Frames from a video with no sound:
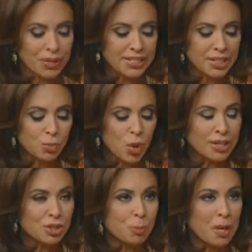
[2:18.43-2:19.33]
He didn't
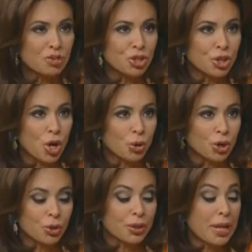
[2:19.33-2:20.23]
want his pension to go to
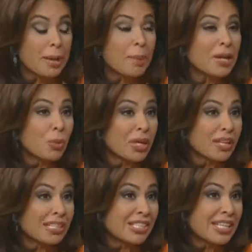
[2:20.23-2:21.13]
her. And by the way,
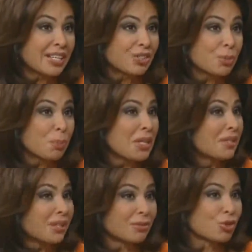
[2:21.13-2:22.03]
guys, he got a
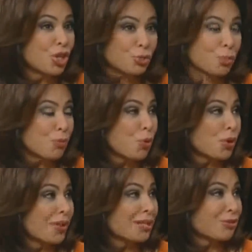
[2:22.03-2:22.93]
subpoena just
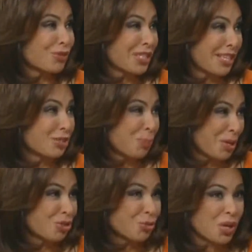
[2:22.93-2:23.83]
before then to get his
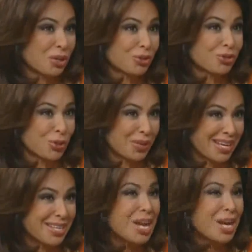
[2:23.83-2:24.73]
pension records,
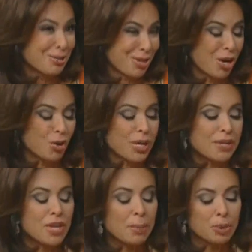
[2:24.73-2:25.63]
okay?
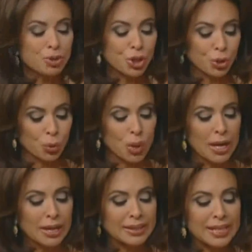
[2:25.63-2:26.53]
Okay, number two,
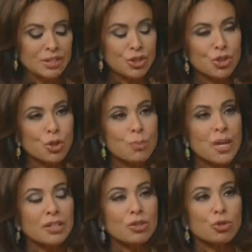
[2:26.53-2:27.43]
let's assume
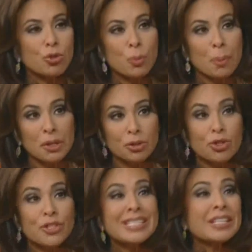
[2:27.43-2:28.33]
that Drew
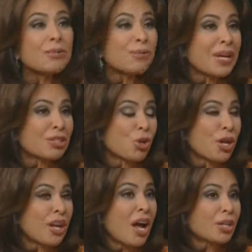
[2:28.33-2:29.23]
Peterson did, in fact,
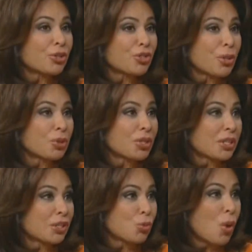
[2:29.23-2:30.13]
try to hire someone to
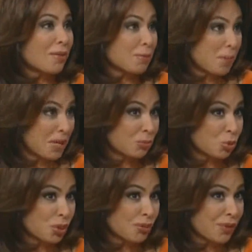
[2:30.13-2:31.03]
kill his wife and pay them
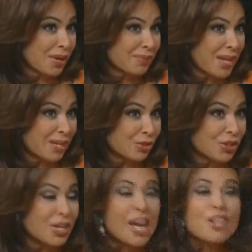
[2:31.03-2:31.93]

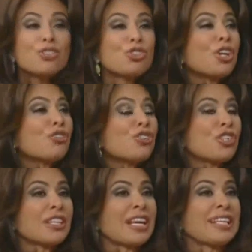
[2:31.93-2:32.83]
$25,000. The judge
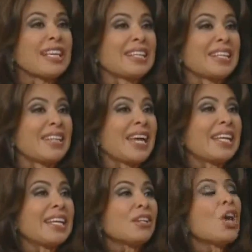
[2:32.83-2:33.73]
isn't letting any of that
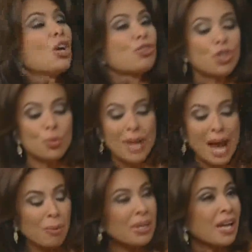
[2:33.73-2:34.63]
in. So
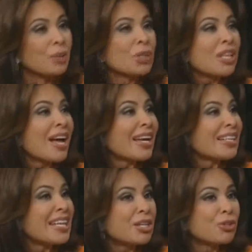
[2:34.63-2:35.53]
now we got to rely
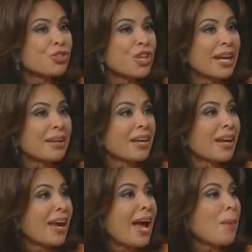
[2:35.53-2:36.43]
on hearsay.
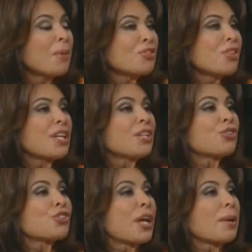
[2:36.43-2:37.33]
How much is
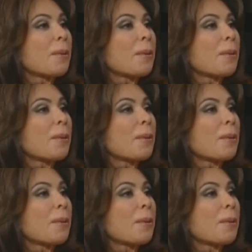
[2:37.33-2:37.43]
hearsay?